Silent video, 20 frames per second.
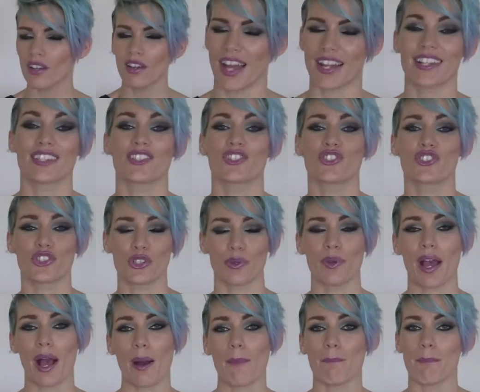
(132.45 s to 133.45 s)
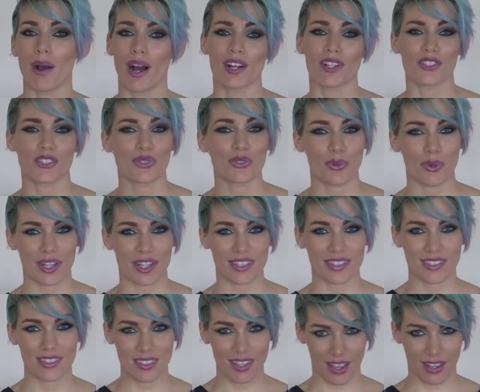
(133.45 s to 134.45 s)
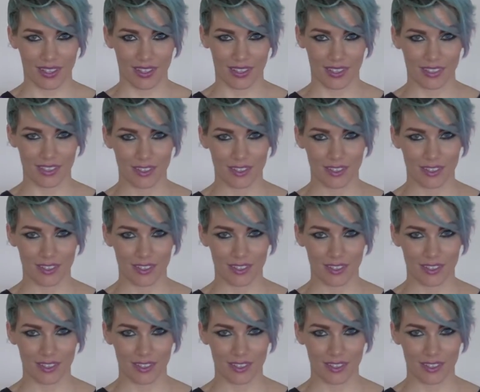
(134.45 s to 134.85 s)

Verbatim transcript: and it's due out March 22nd.